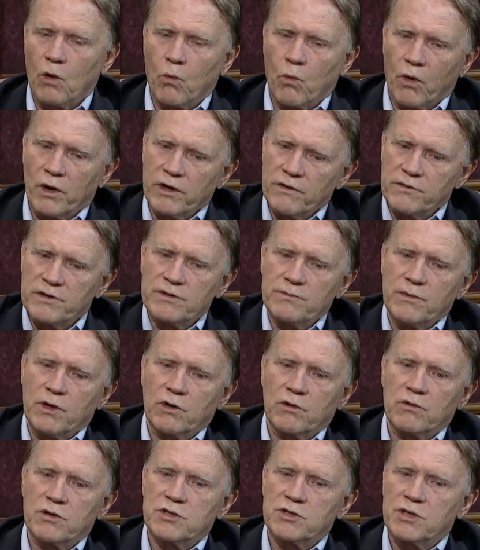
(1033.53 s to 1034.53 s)
One of his
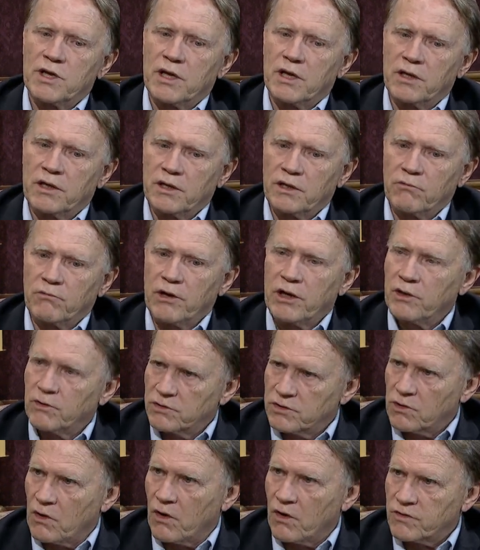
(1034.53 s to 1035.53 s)
Mere Christianity radio
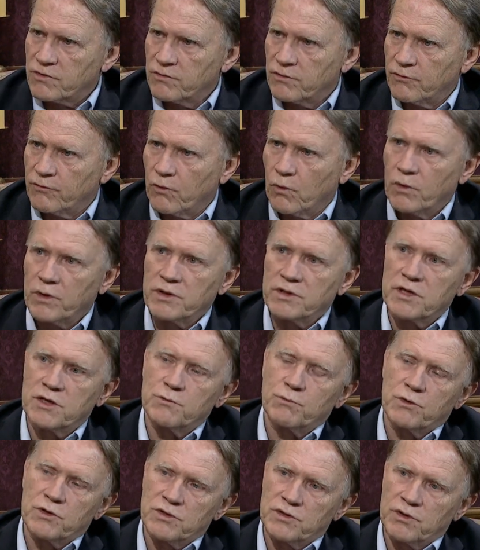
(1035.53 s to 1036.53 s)
talks in the 40s
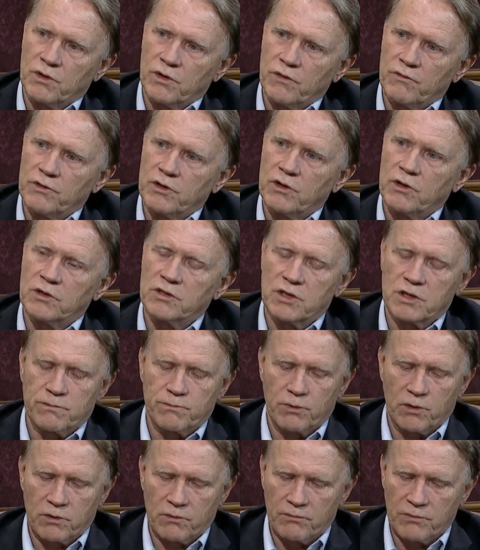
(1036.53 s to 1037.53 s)
is preserved. You can just
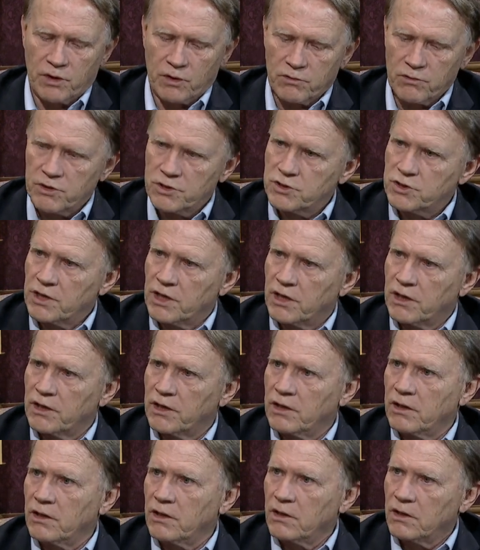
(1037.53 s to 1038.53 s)
put Mere
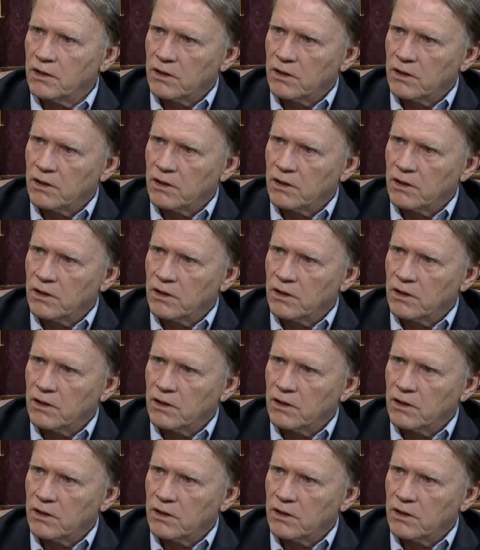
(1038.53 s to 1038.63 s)
Christianity